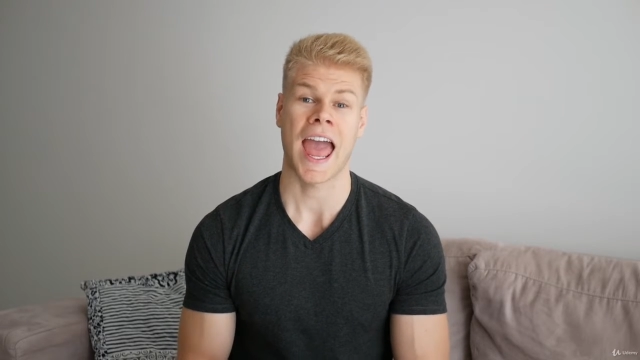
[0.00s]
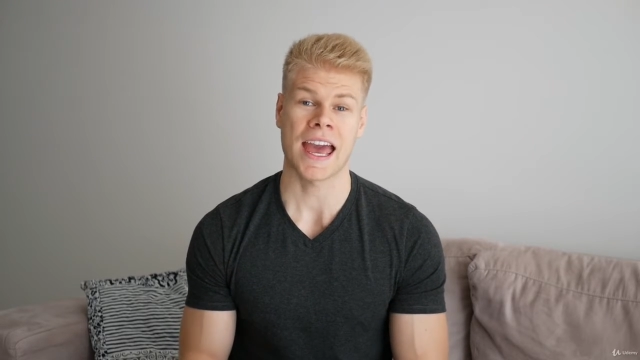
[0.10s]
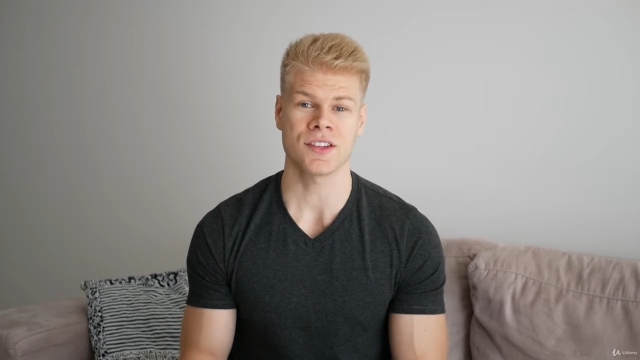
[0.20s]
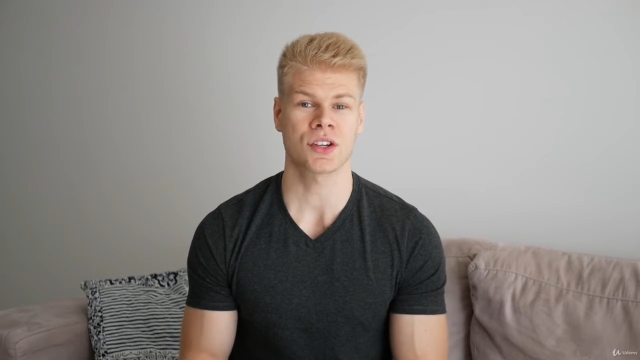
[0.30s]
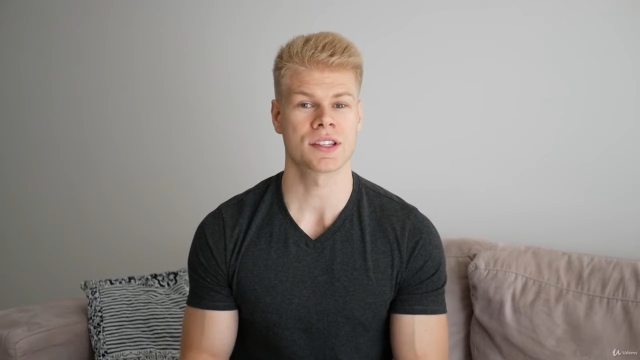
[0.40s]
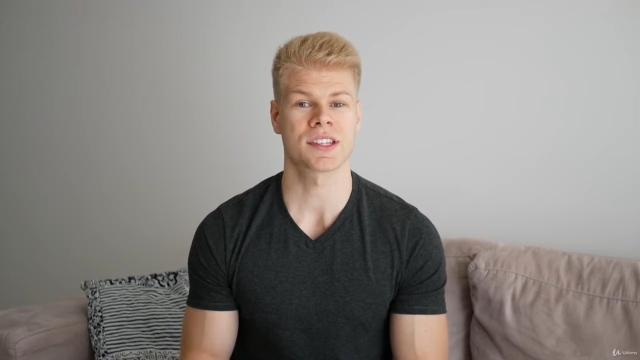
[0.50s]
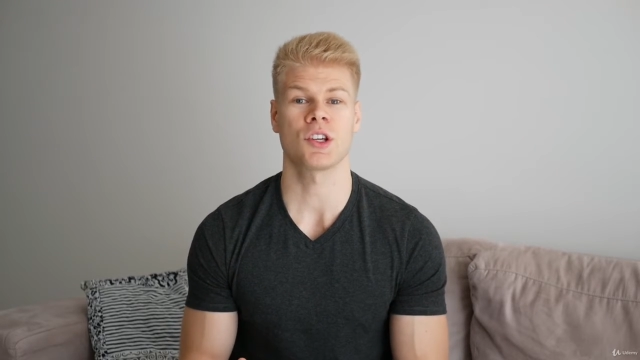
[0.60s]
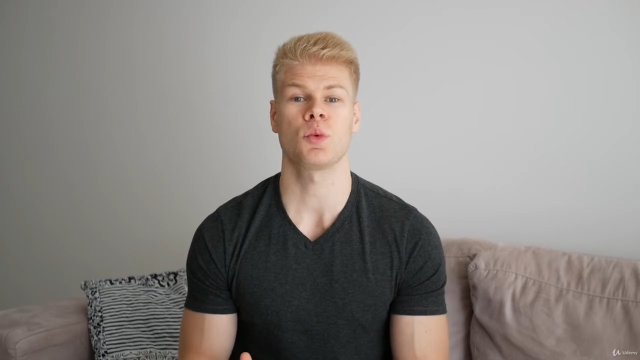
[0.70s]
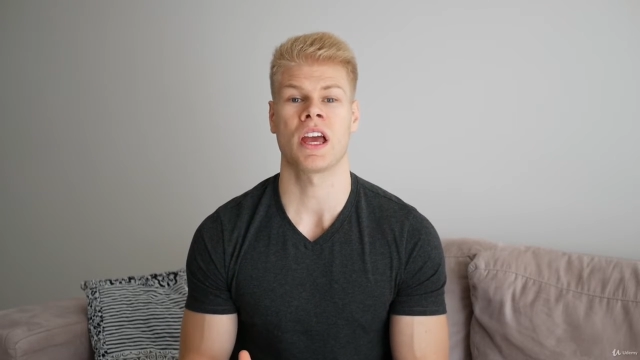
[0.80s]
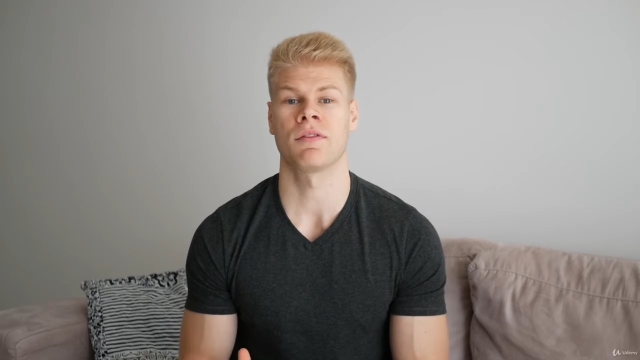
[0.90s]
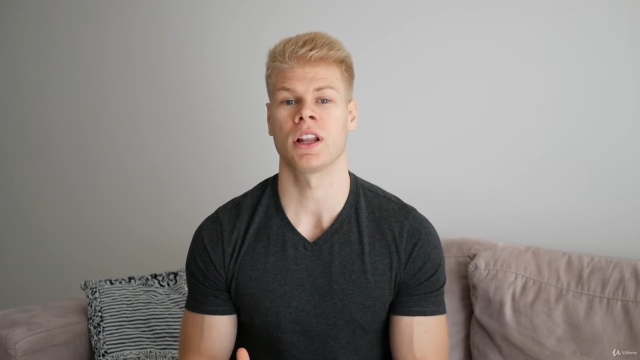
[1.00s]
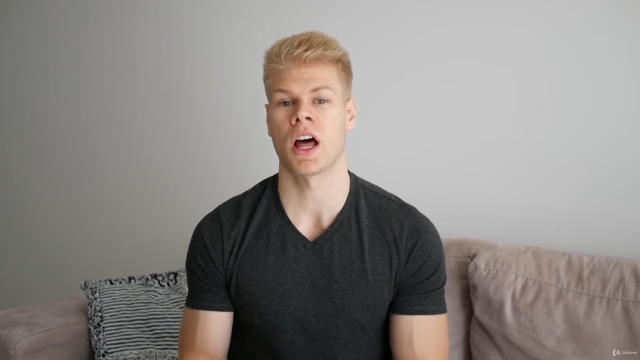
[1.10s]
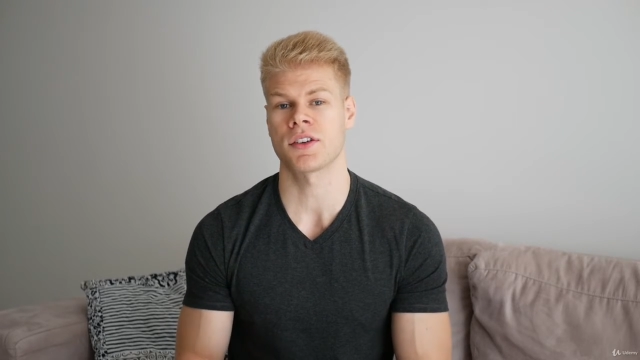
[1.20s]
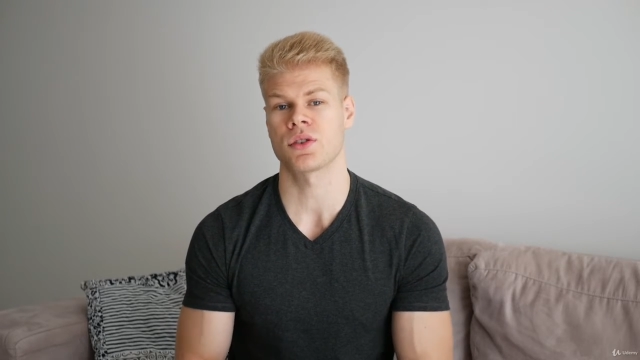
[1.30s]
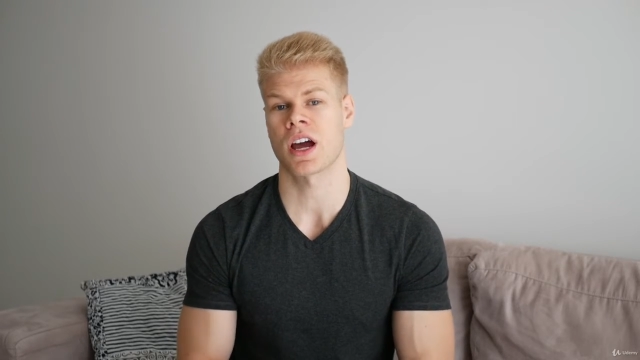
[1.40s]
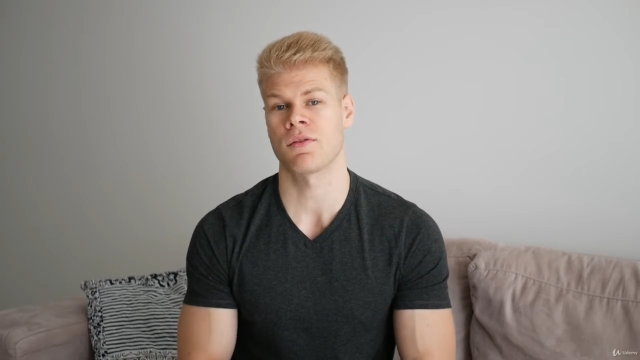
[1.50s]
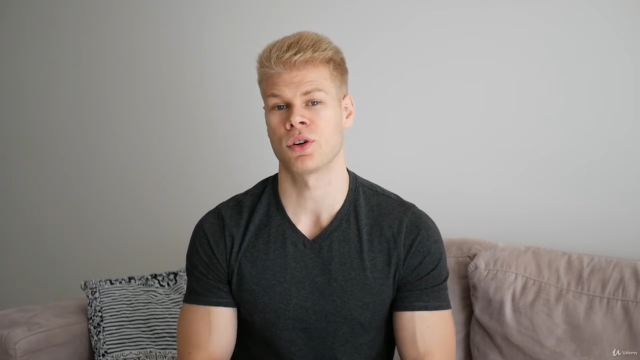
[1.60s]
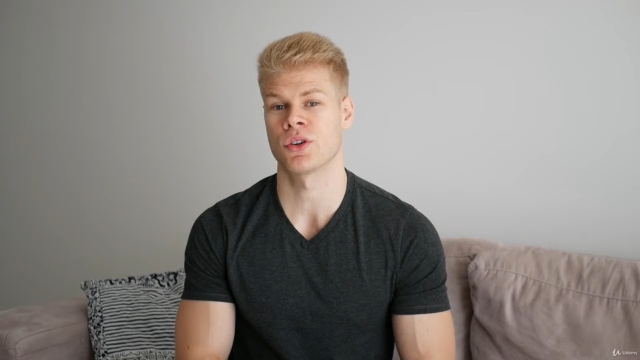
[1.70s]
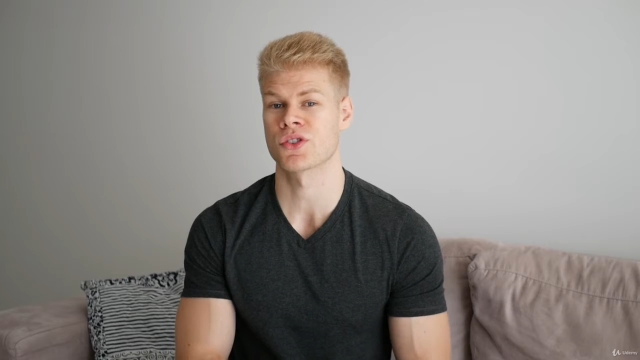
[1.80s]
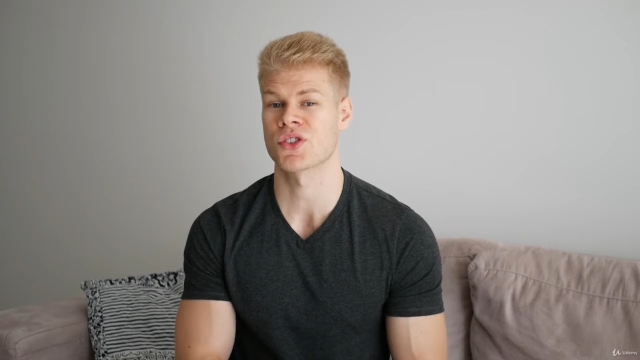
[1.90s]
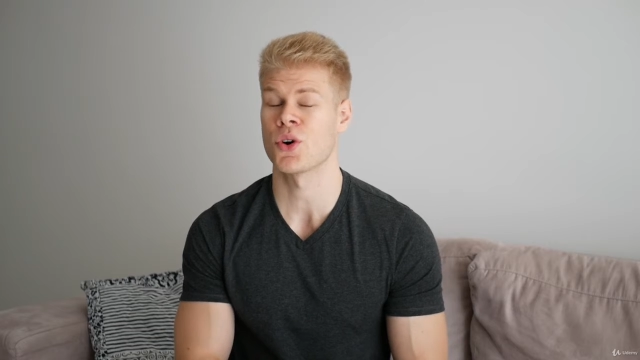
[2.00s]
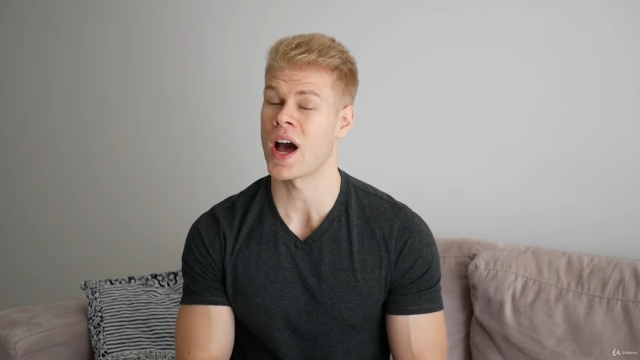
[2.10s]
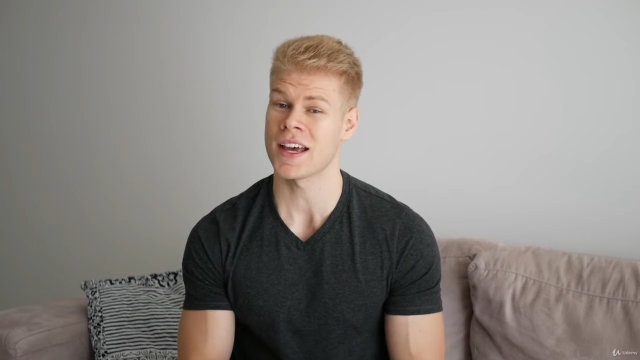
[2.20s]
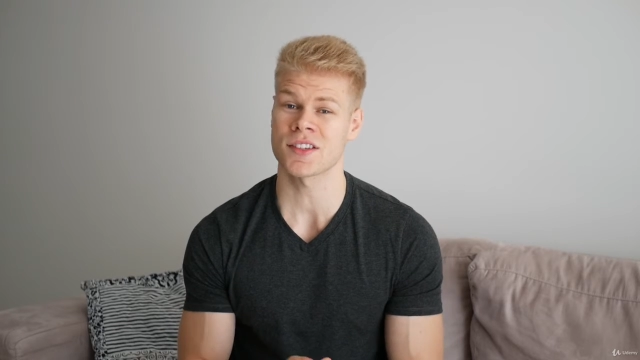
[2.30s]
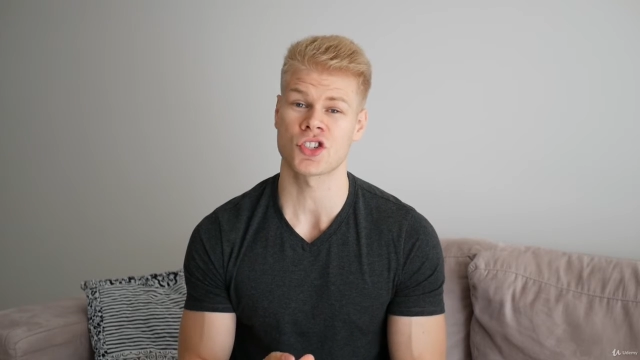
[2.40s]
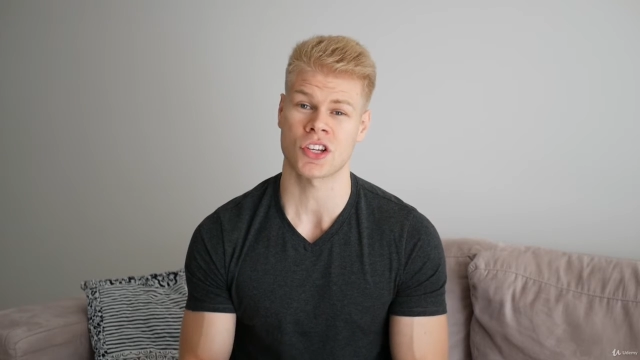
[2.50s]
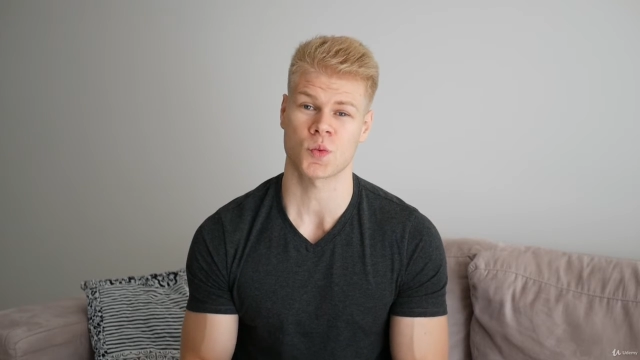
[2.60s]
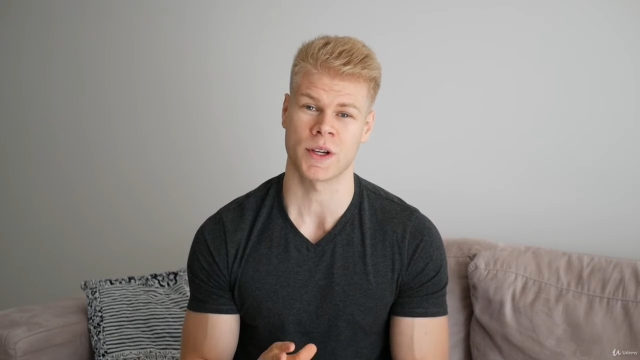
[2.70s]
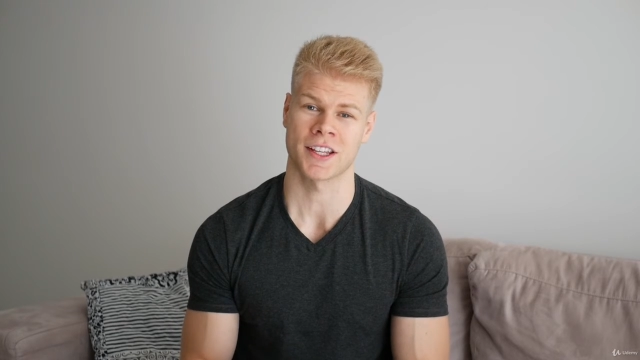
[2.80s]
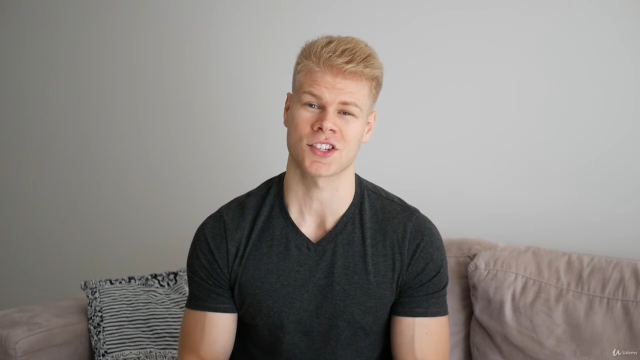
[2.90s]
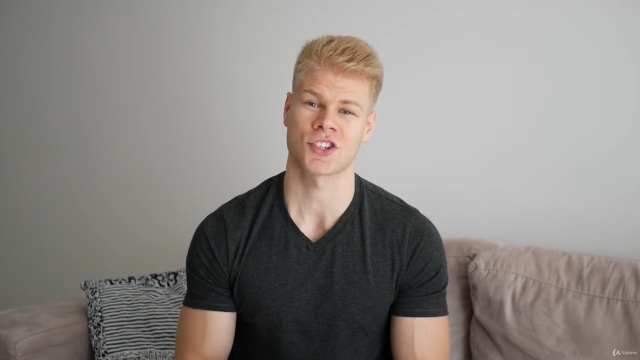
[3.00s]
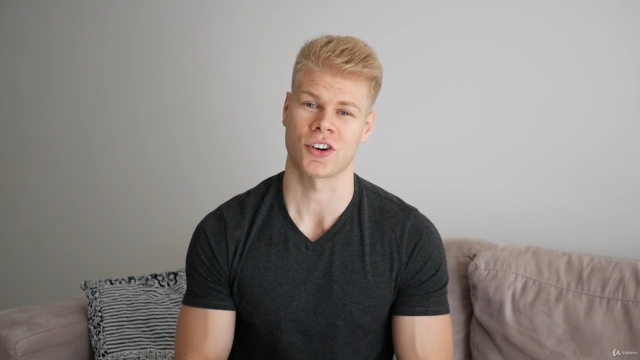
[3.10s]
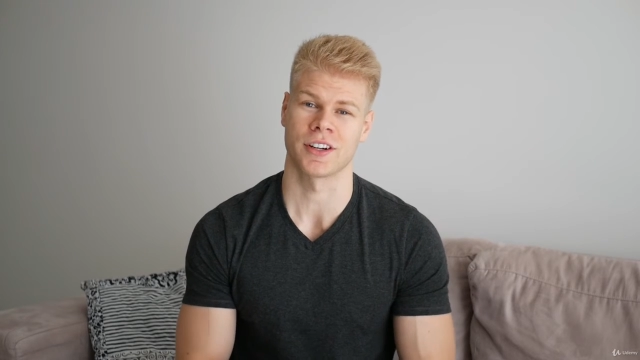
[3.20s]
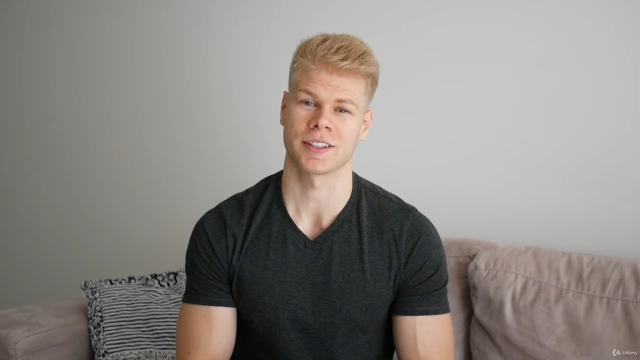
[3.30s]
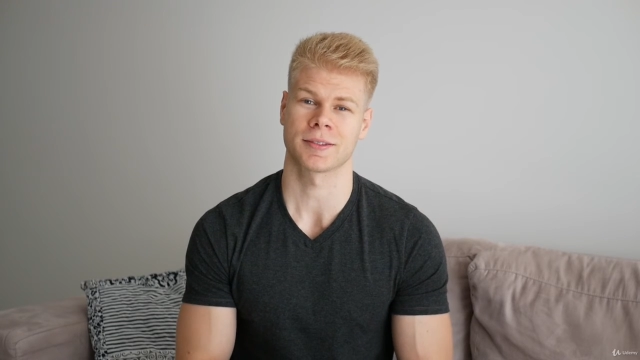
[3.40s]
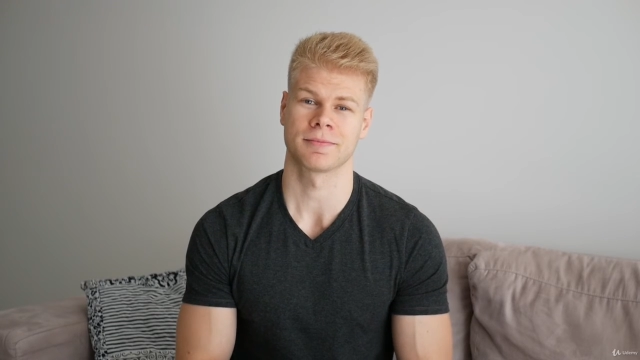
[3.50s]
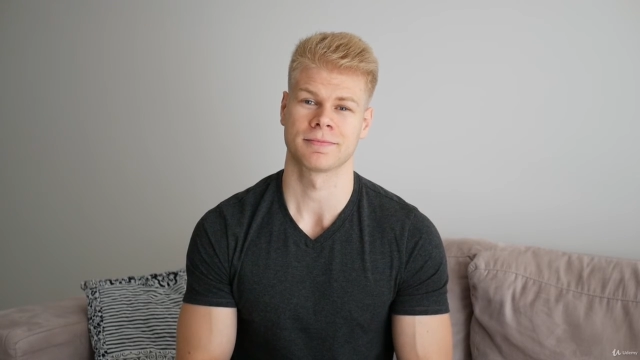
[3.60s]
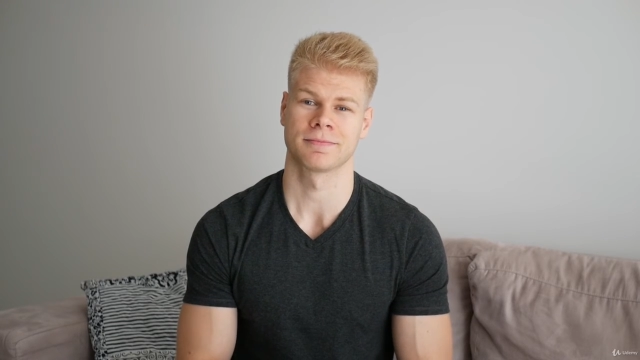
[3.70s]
As you can see, we have a lot to cover, so I suggest we get started.